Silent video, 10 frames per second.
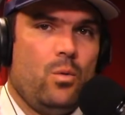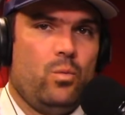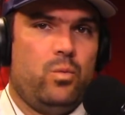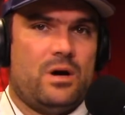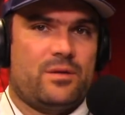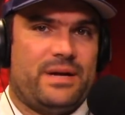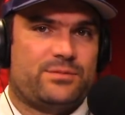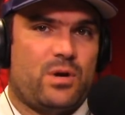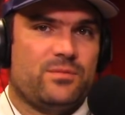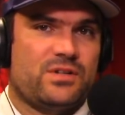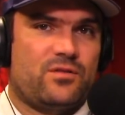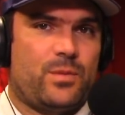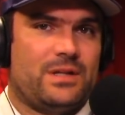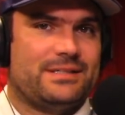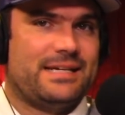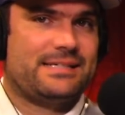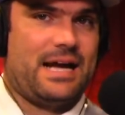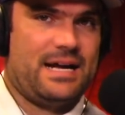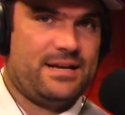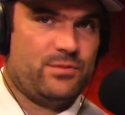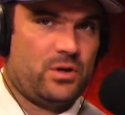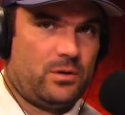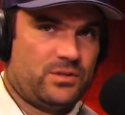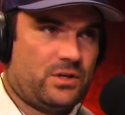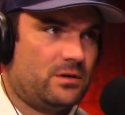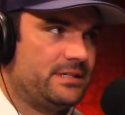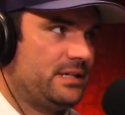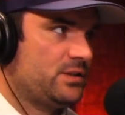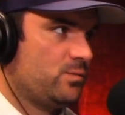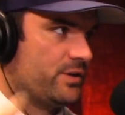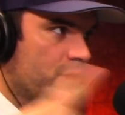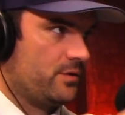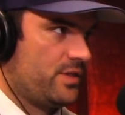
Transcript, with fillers: Welcome back to Problem Solver Politics. I am your host, Cardinellis, with Cody the